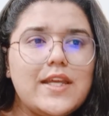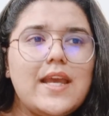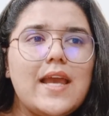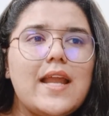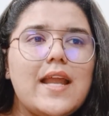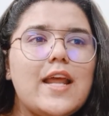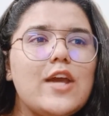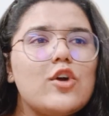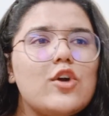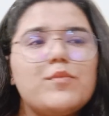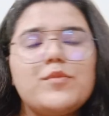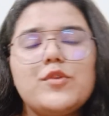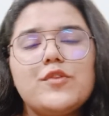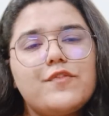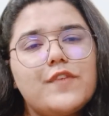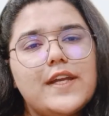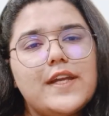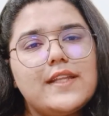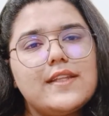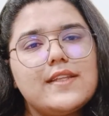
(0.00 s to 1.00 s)
and I hope you
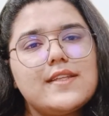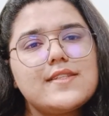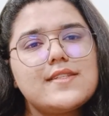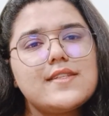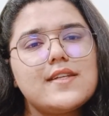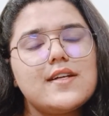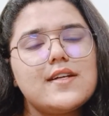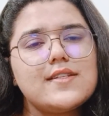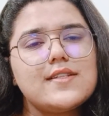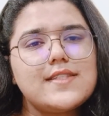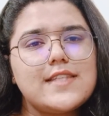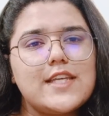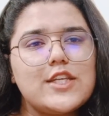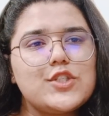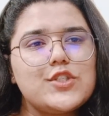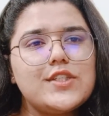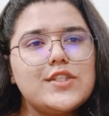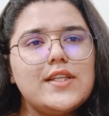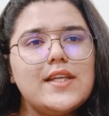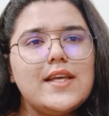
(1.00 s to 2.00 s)
find this
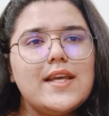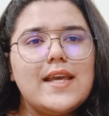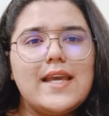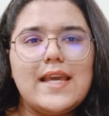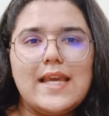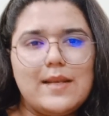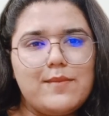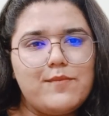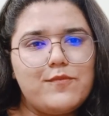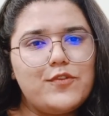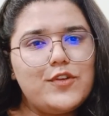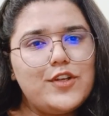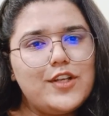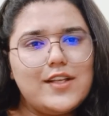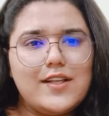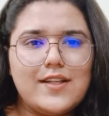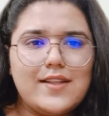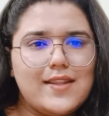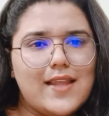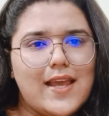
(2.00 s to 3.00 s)
session
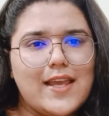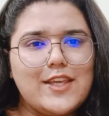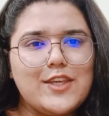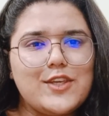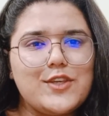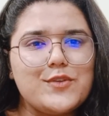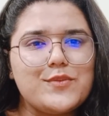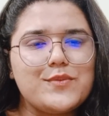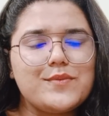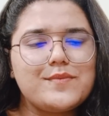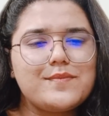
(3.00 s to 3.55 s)
helpful. Thank you.